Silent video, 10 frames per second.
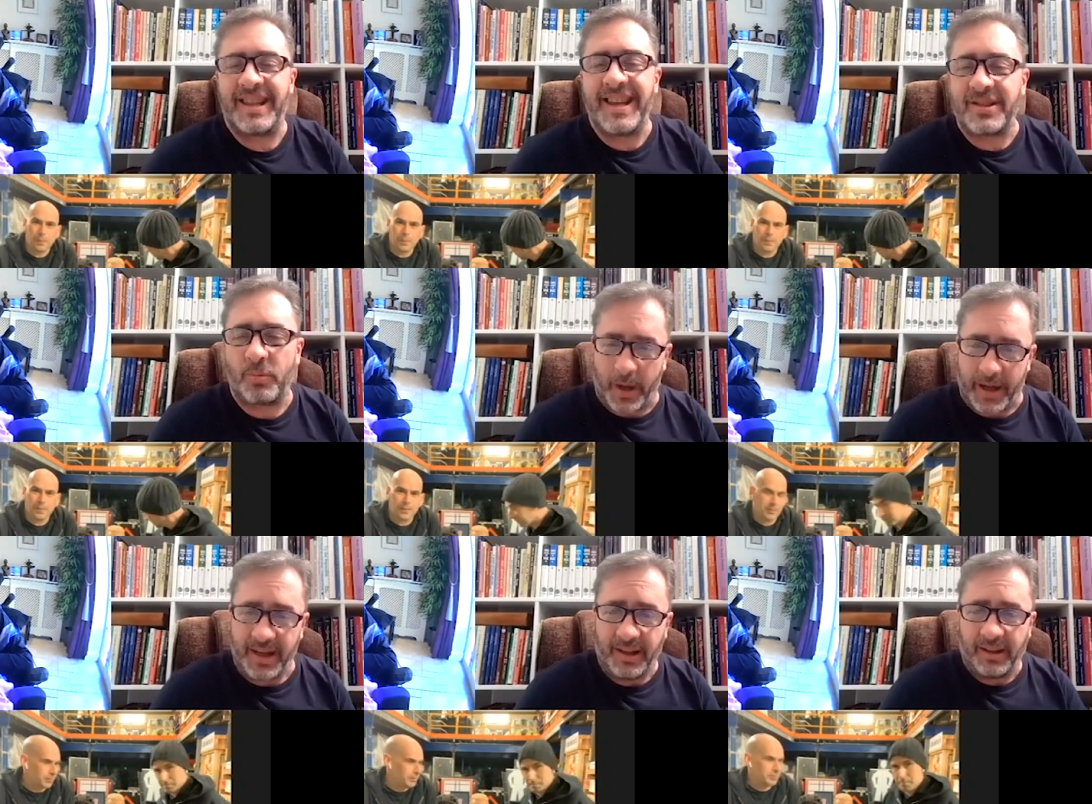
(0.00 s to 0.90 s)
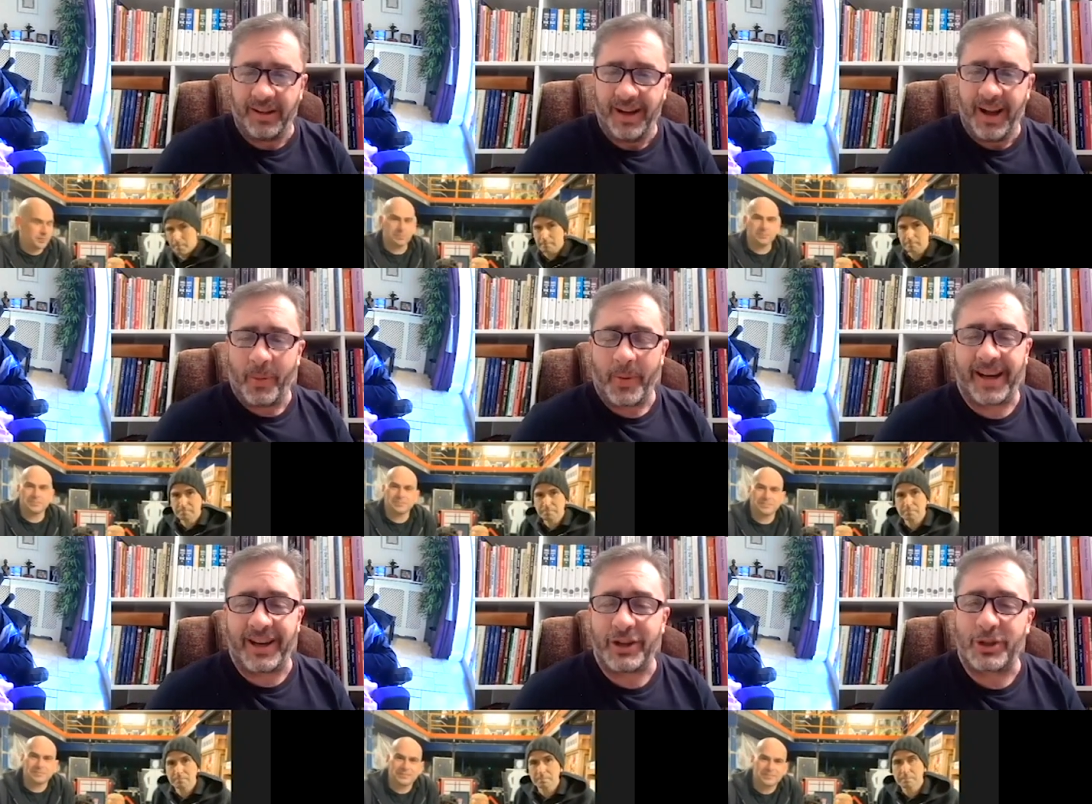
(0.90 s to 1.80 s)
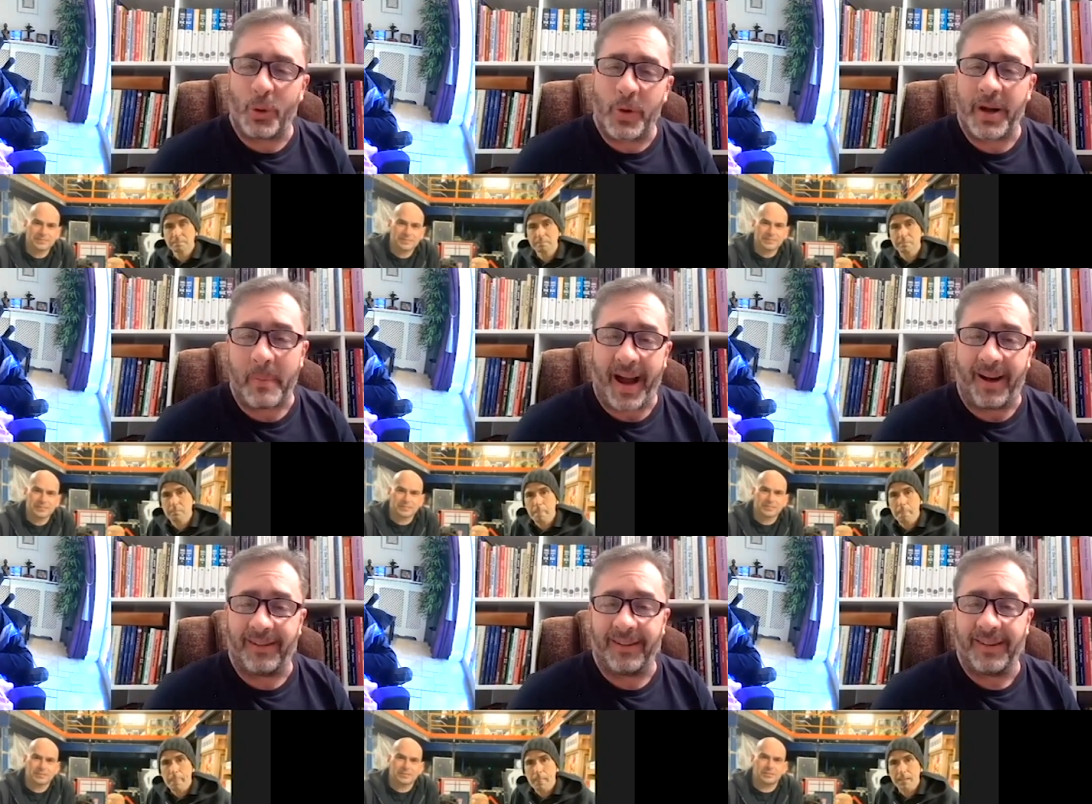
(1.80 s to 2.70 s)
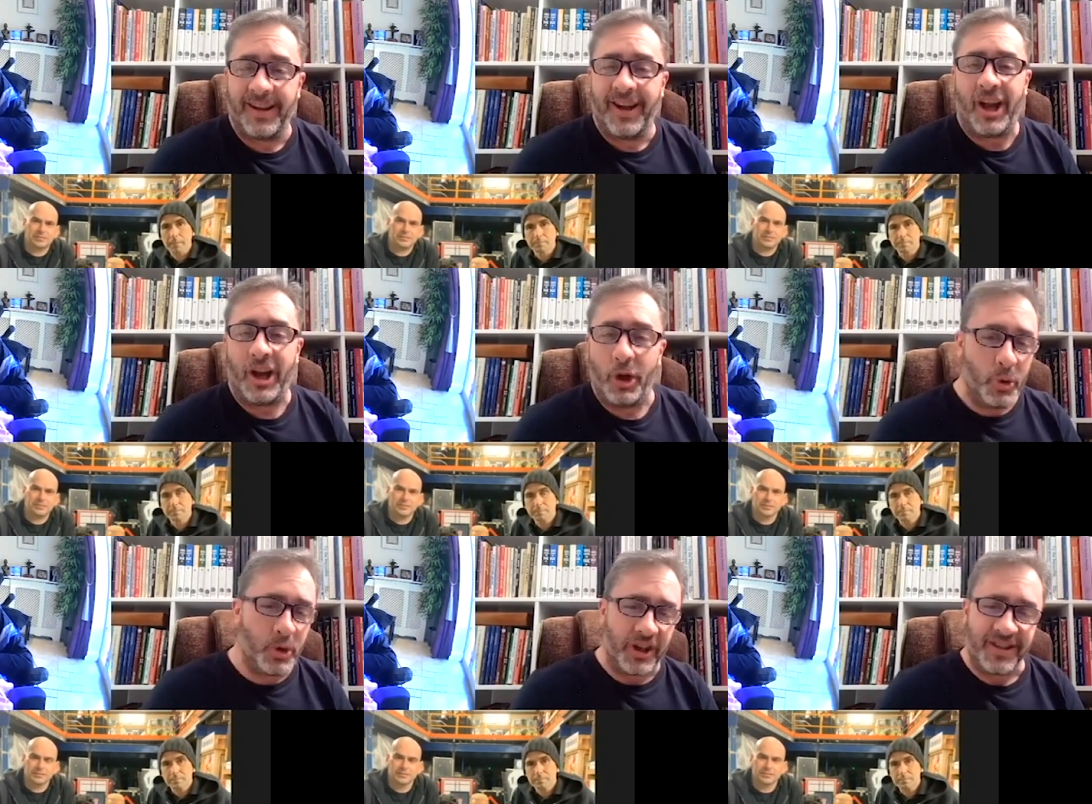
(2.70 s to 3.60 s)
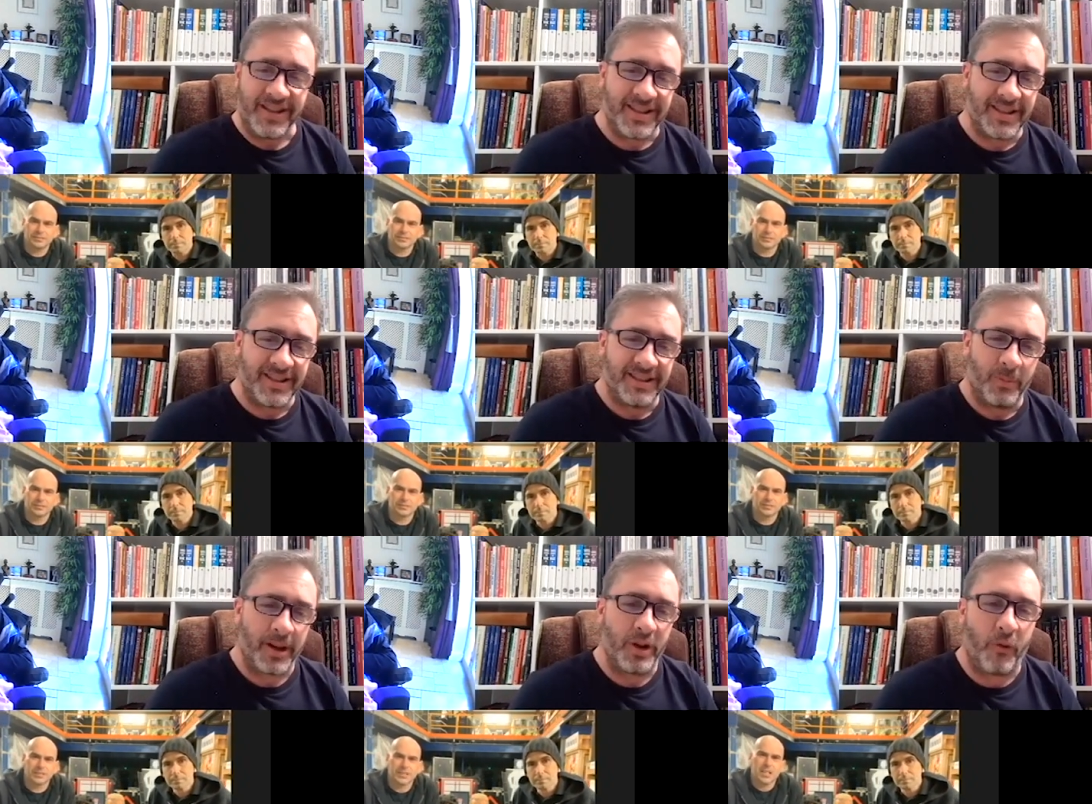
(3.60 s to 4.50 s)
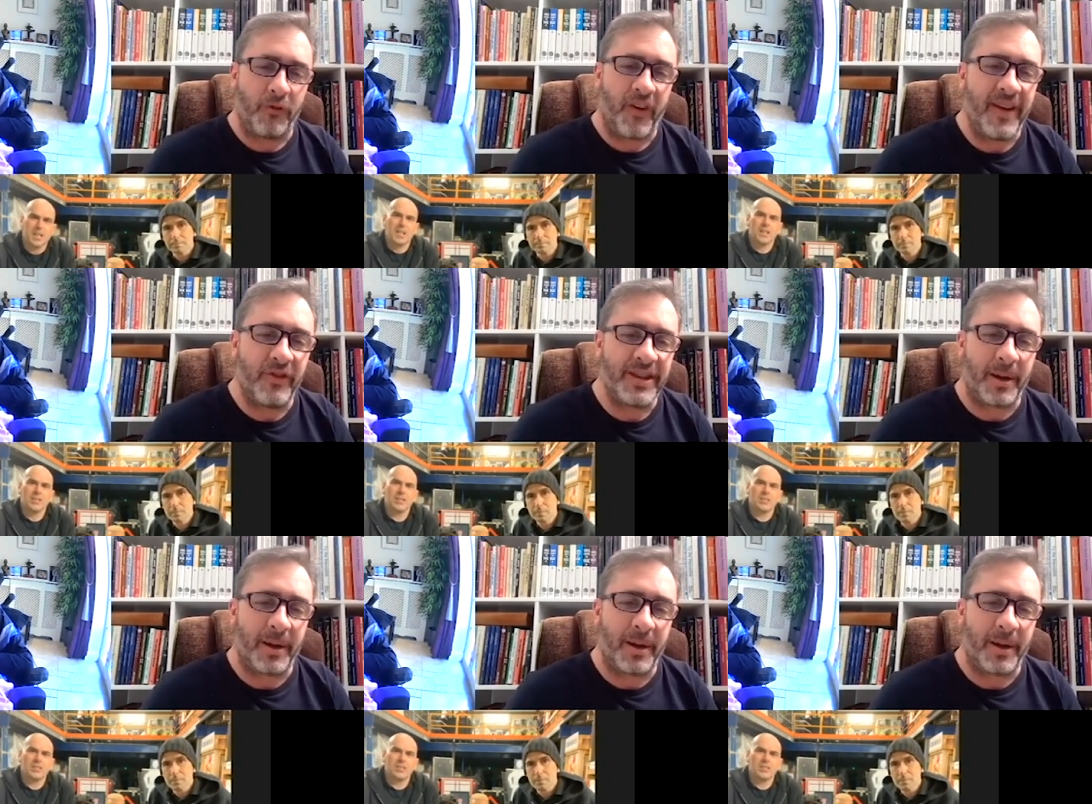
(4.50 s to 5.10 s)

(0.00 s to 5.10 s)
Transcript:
Speaker 1: this week we're going to talk about illusions, one of your favorite